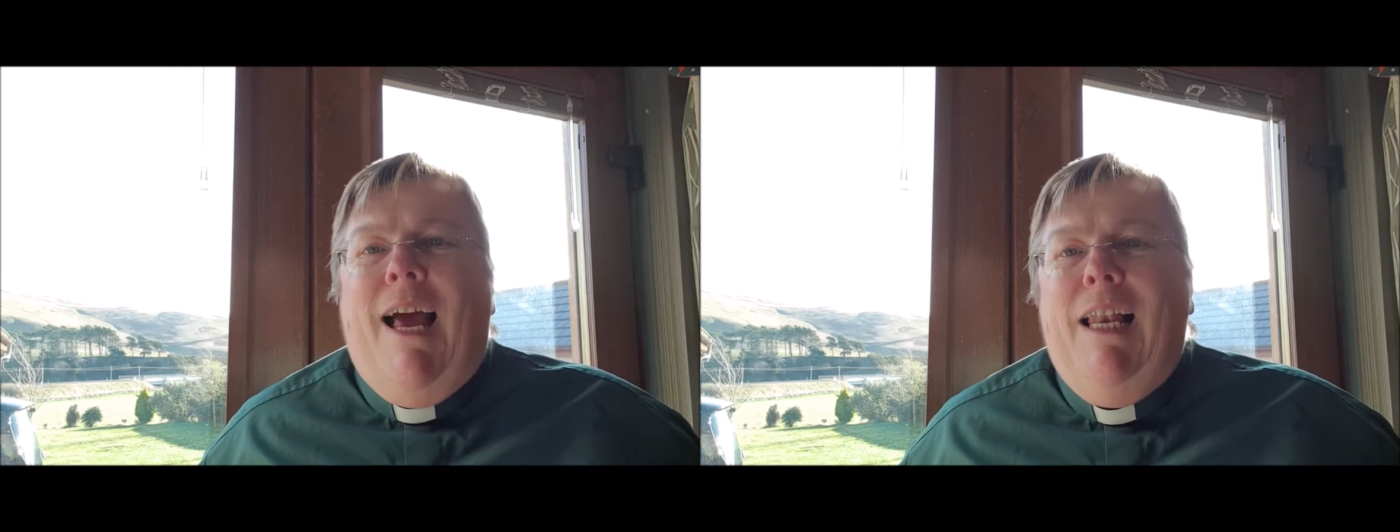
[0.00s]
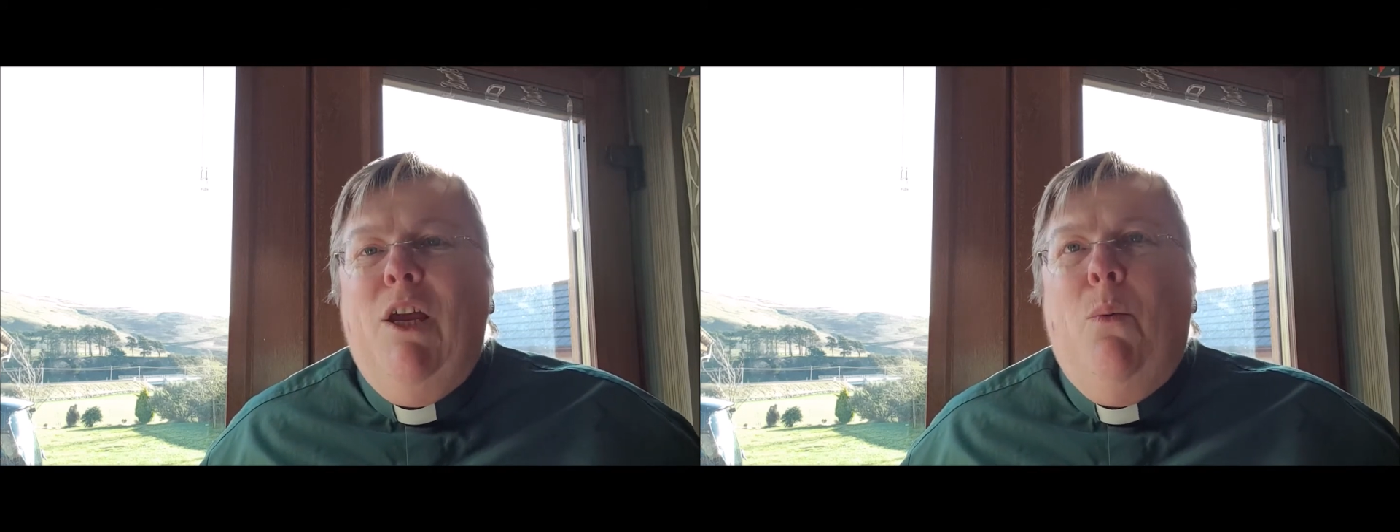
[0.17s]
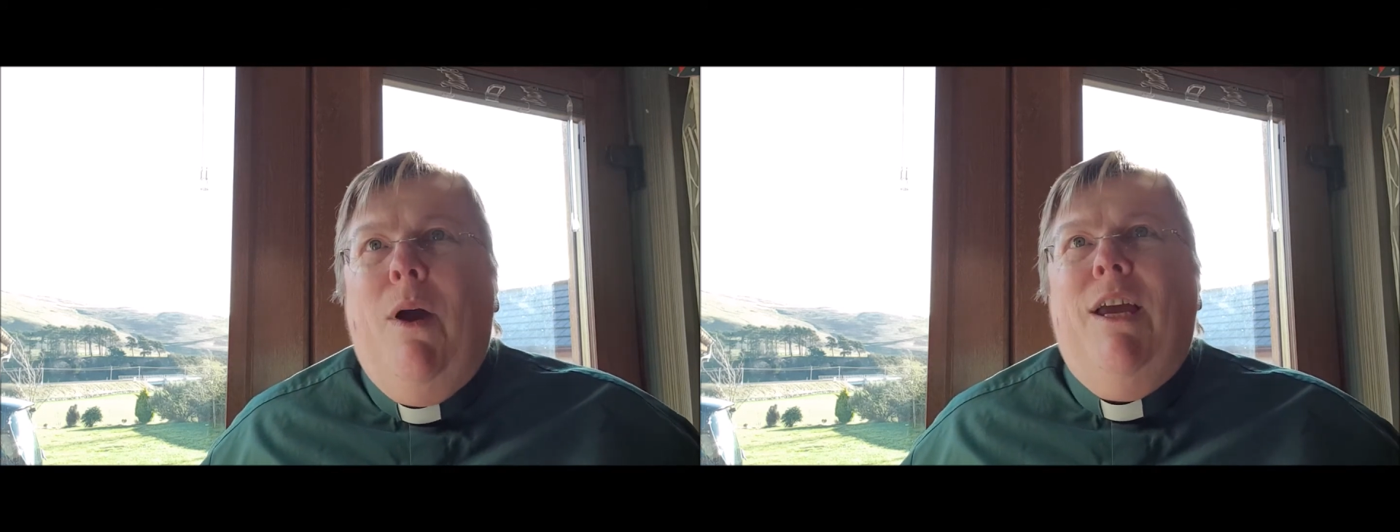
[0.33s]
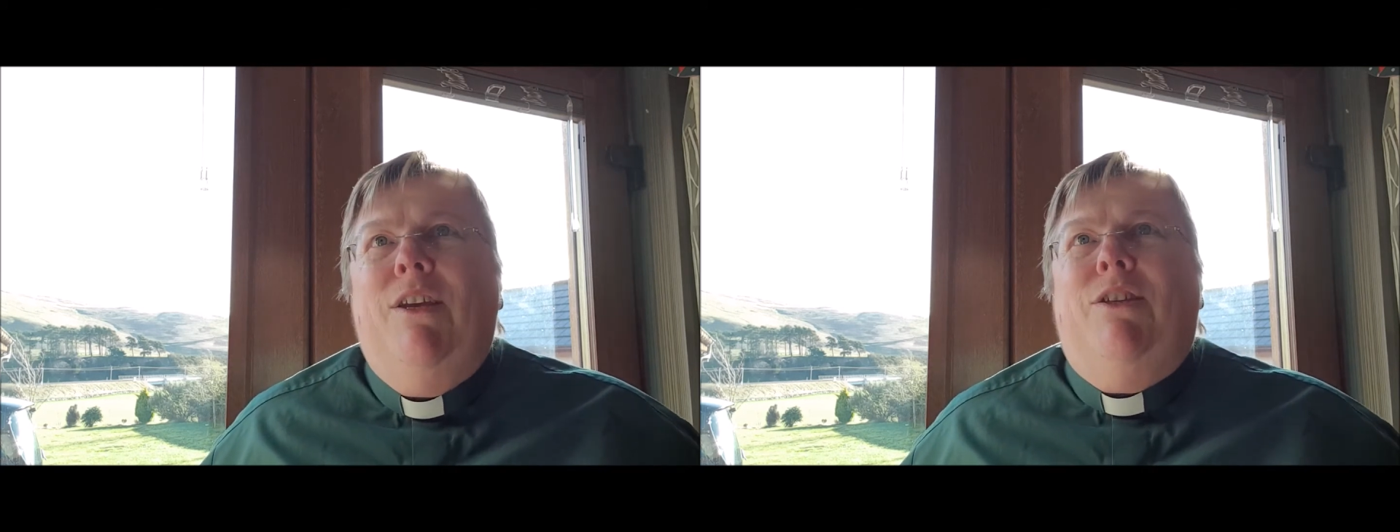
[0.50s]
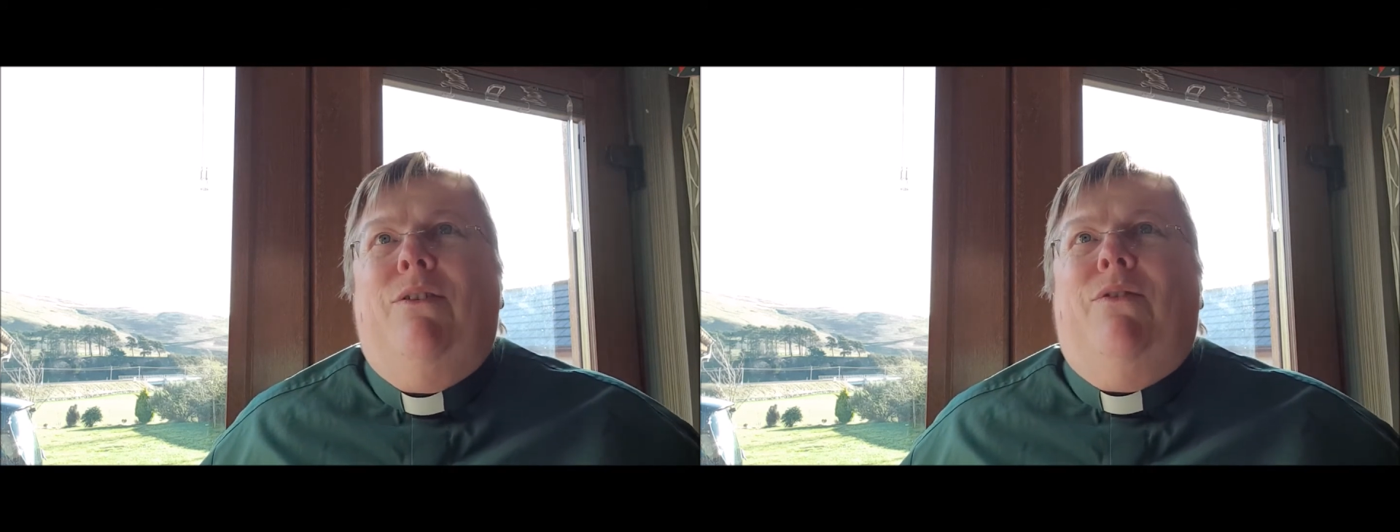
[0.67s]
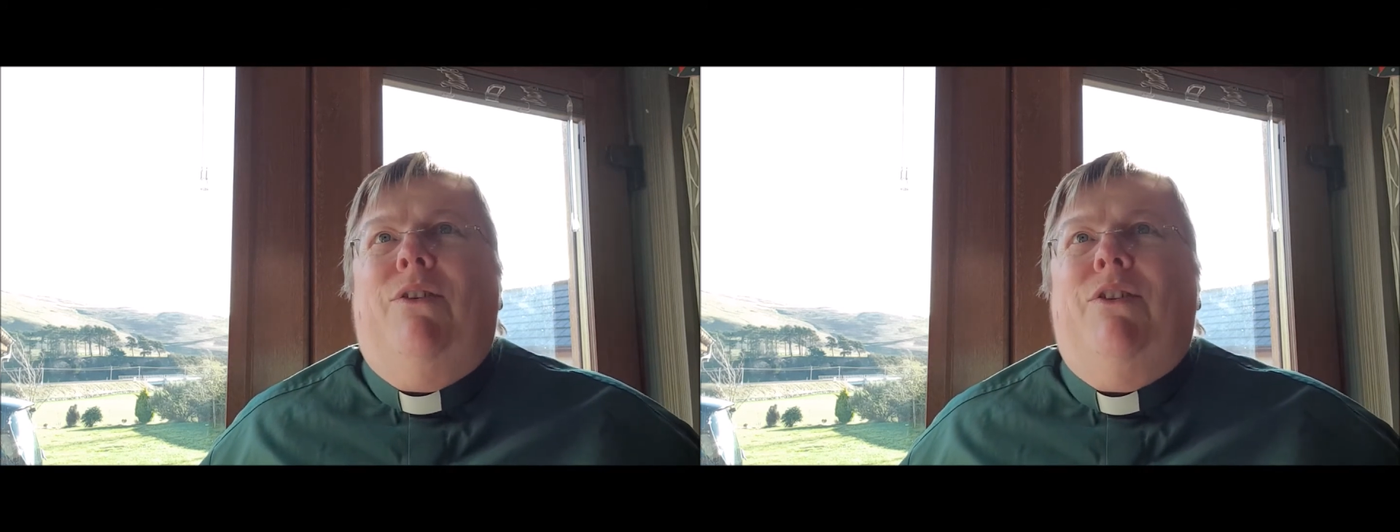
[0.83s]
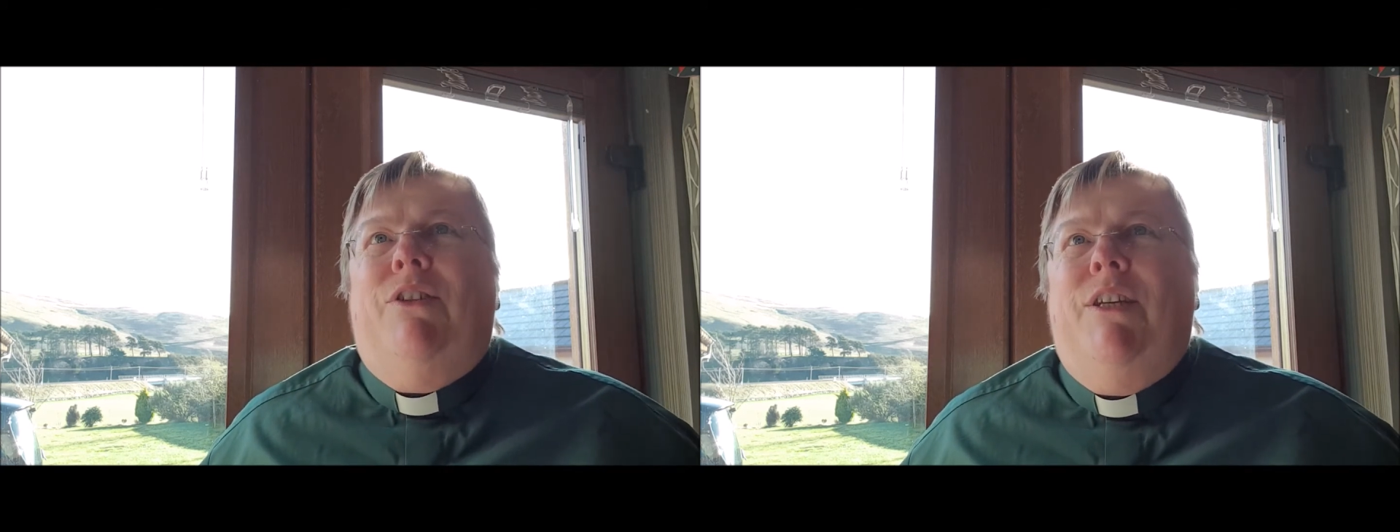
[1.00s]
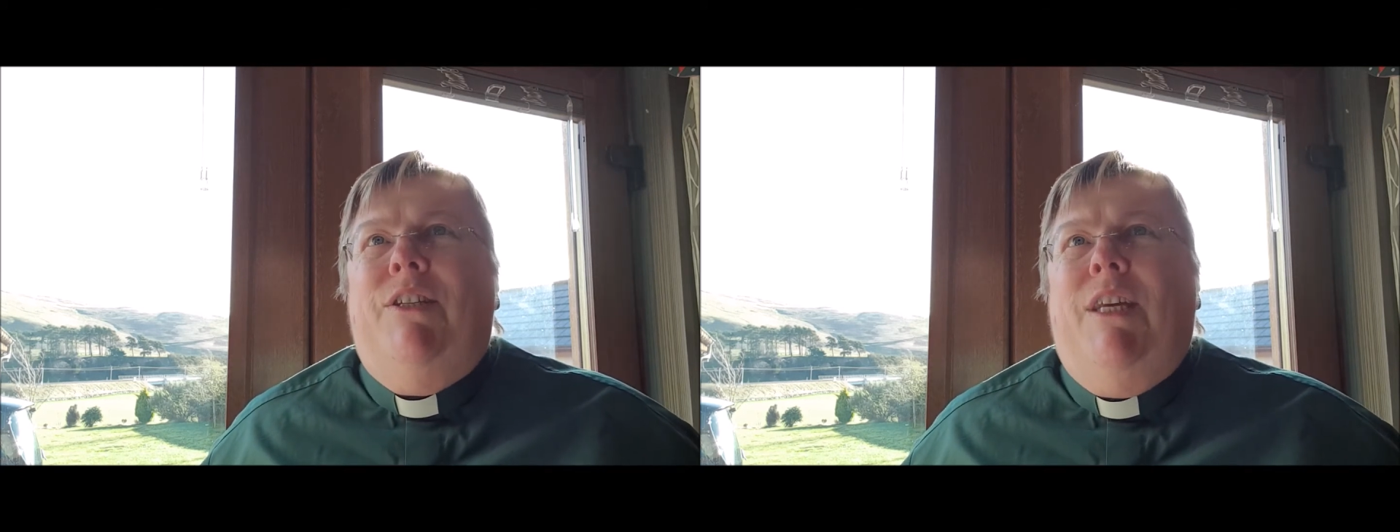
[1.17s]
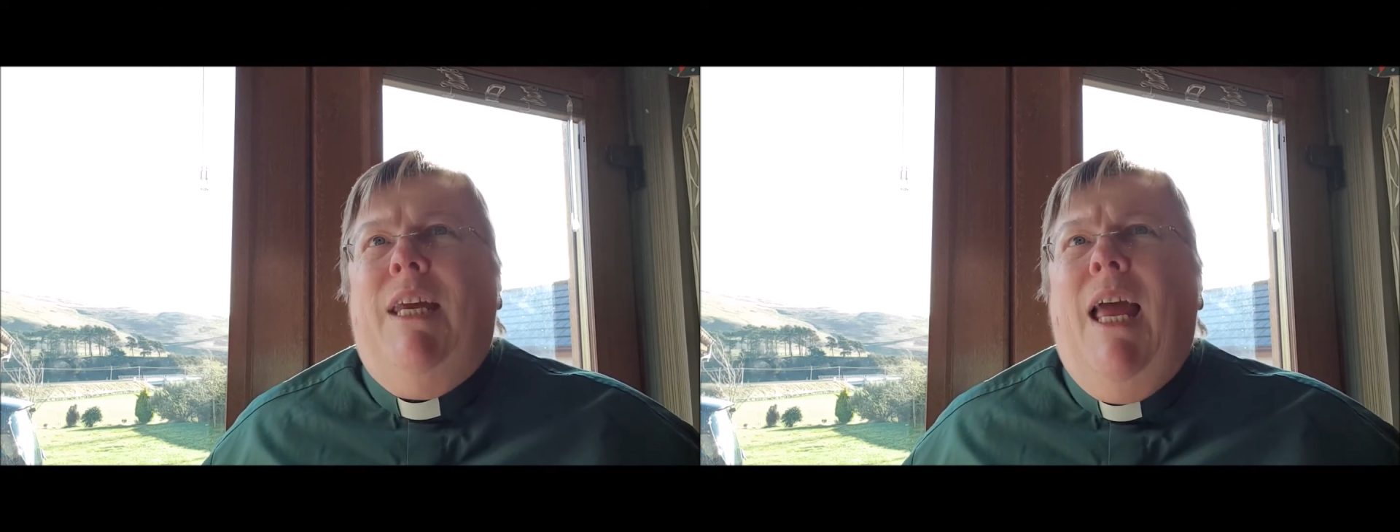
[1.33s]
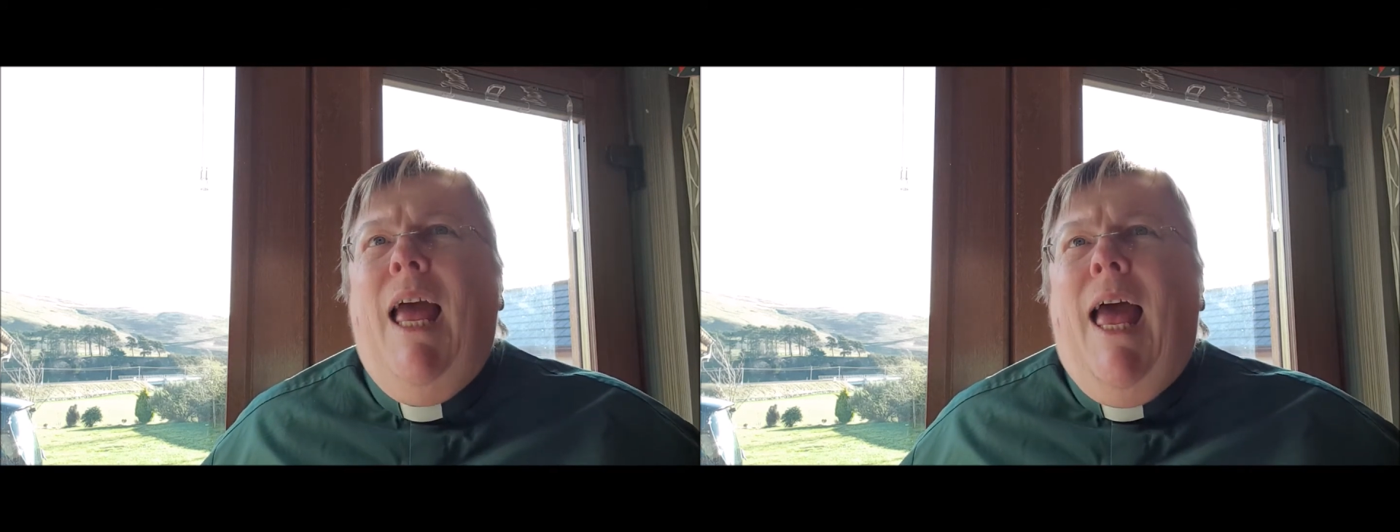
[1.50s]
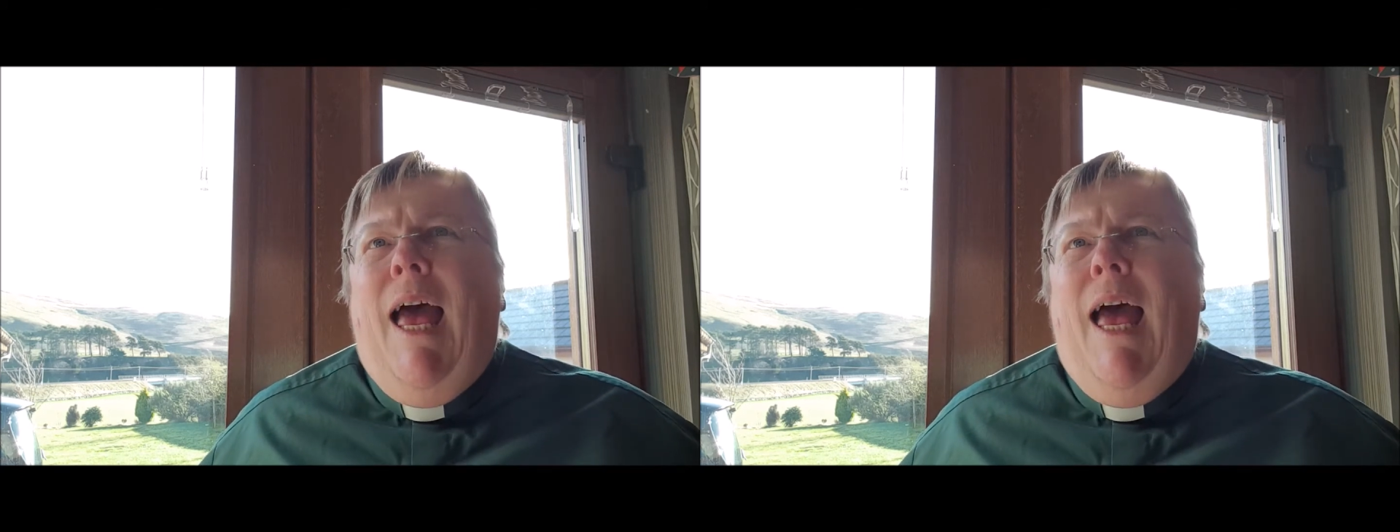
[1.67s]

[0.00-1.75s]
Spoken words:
alleyways of the city,